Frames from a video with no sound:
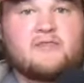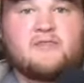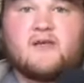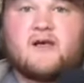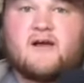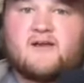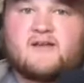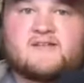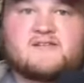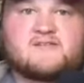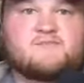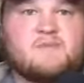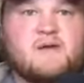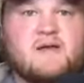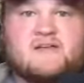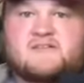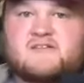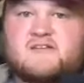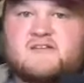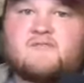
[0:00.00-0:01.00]
the highest
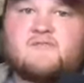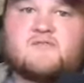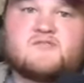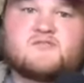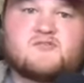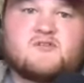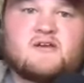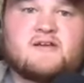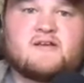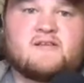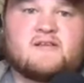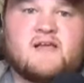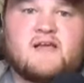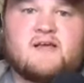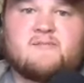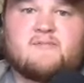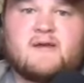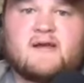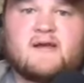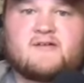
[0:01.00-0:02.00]
pass coverage grade at
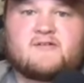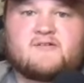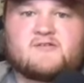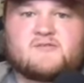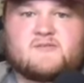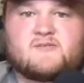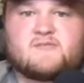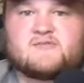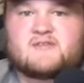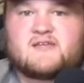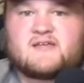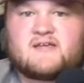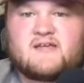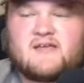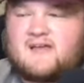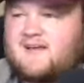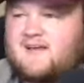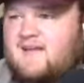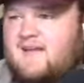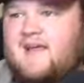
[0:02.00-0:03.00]
linebackers." It was
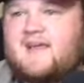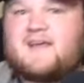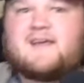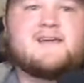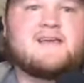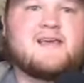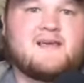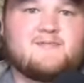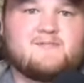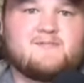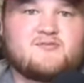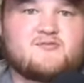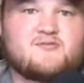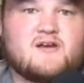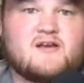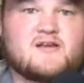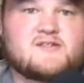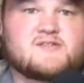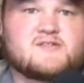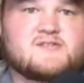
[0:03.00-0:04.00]
like an eight-game
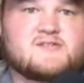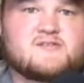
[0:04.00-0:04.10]
stretch.